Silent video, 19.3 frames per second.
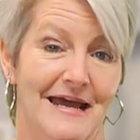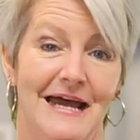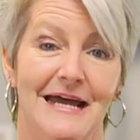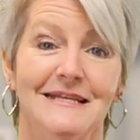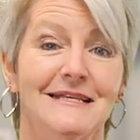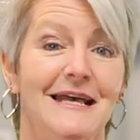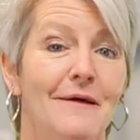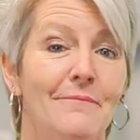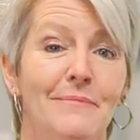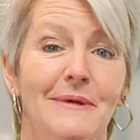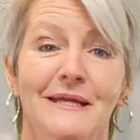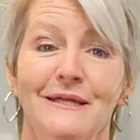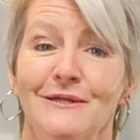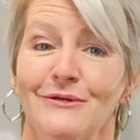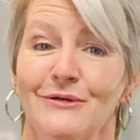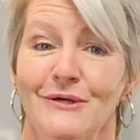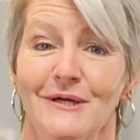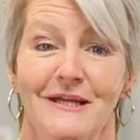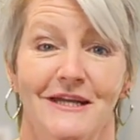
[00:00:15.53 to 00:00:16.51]
as I've been
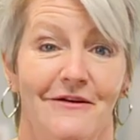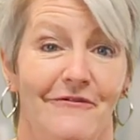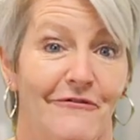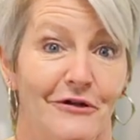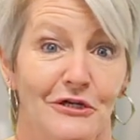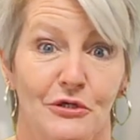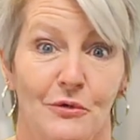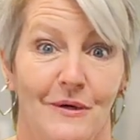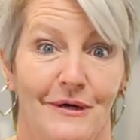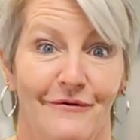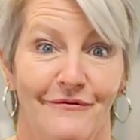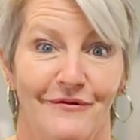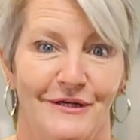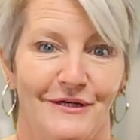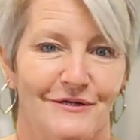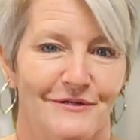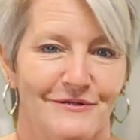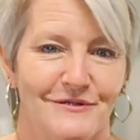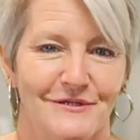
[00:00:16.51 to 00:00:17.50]
doing it for 12
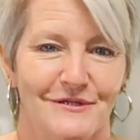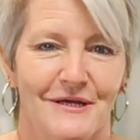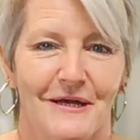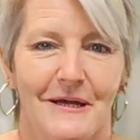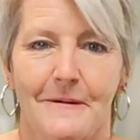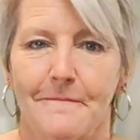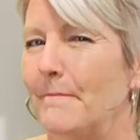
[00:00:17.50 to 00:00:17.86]
years,